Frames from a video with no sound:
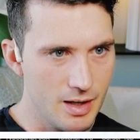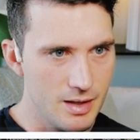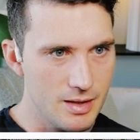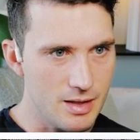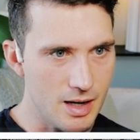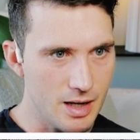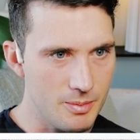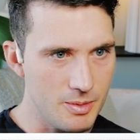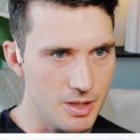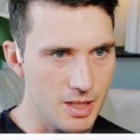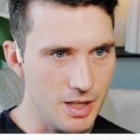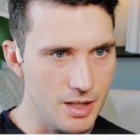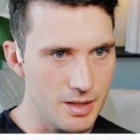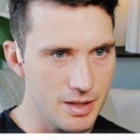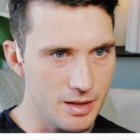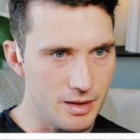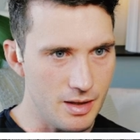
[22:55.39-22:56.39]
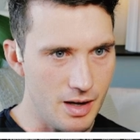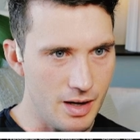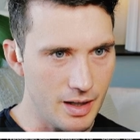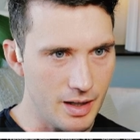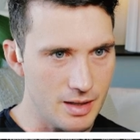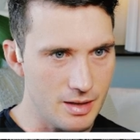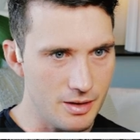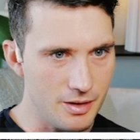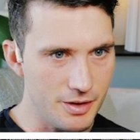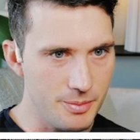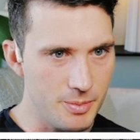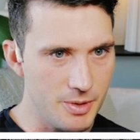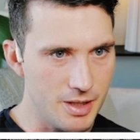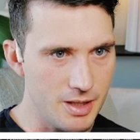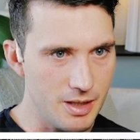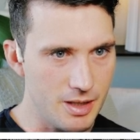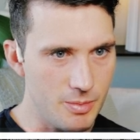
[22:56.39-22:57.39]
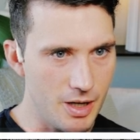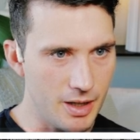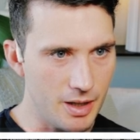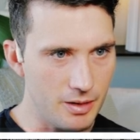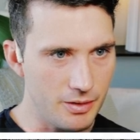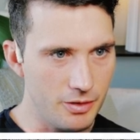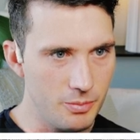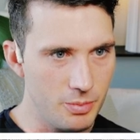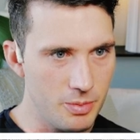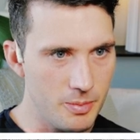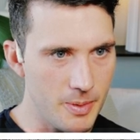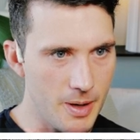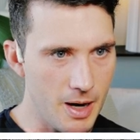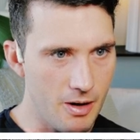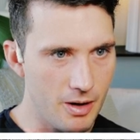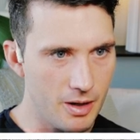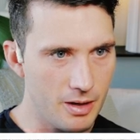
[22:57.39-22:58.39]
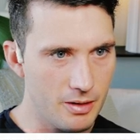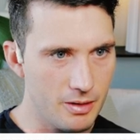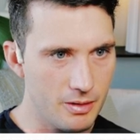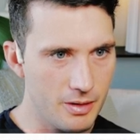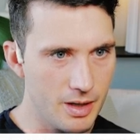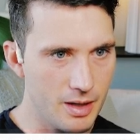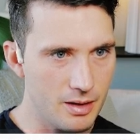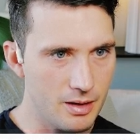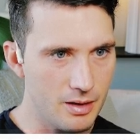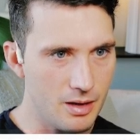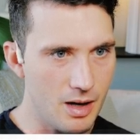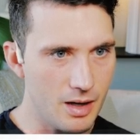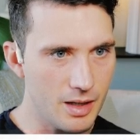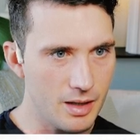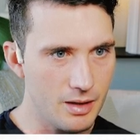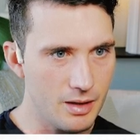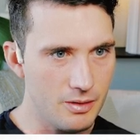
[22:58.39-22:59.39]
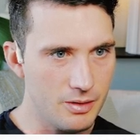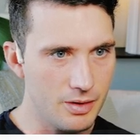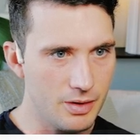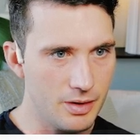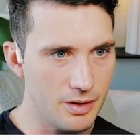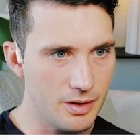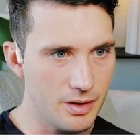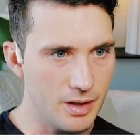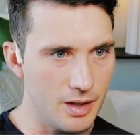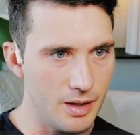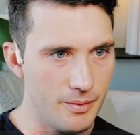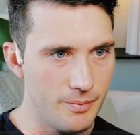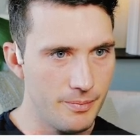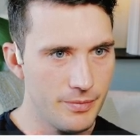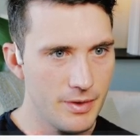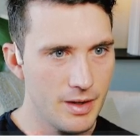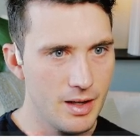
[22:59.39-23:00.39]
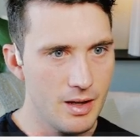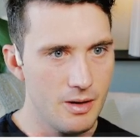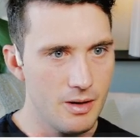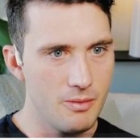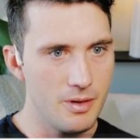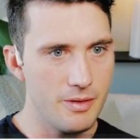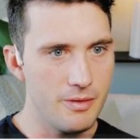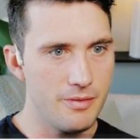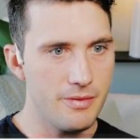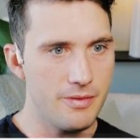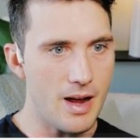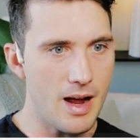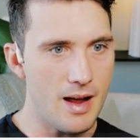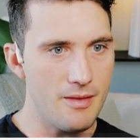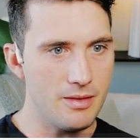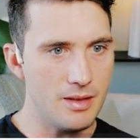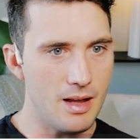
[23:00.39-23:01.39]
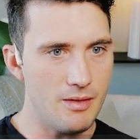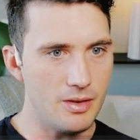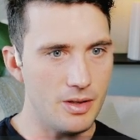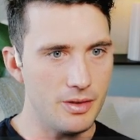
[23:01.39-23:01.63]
Documentation and logging is the ultimate debugging superpower. Create a logging utility with 5 levels,